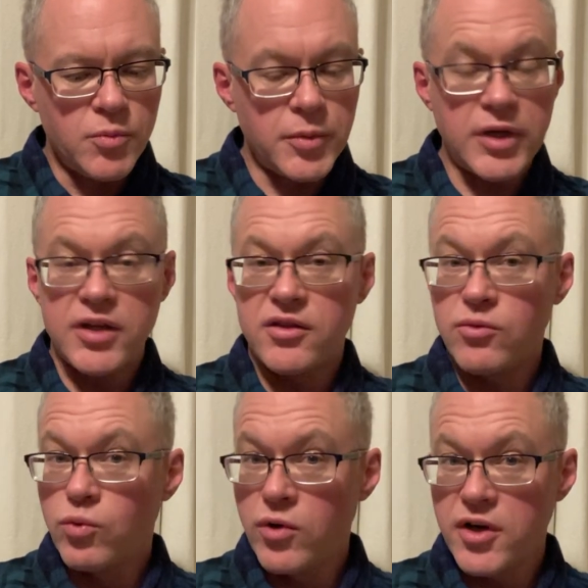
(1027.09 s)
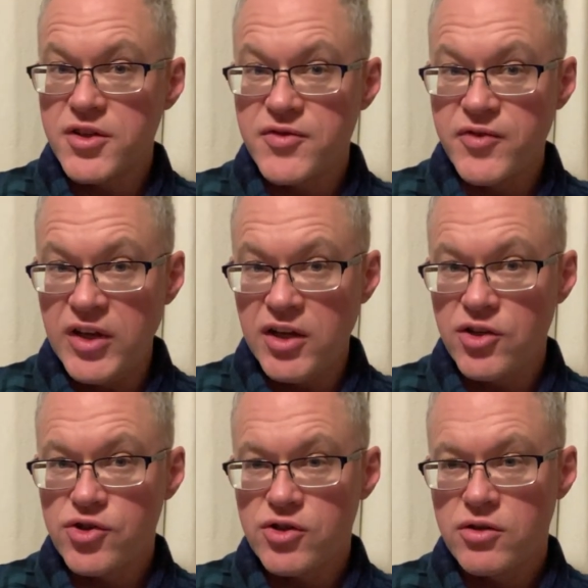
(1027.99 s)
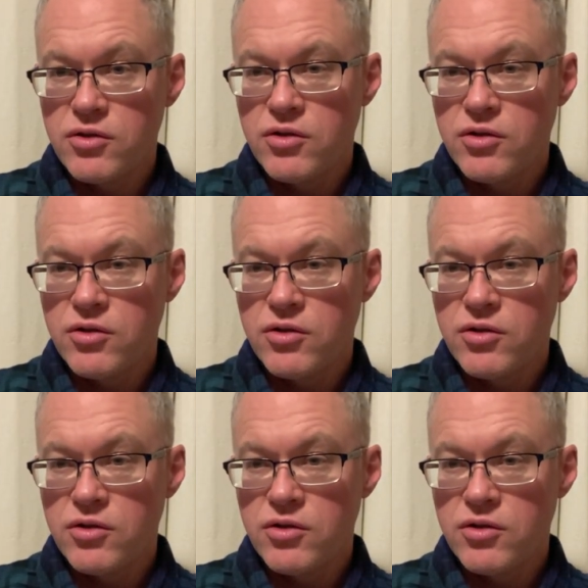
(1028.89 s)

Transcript: But the work is finished.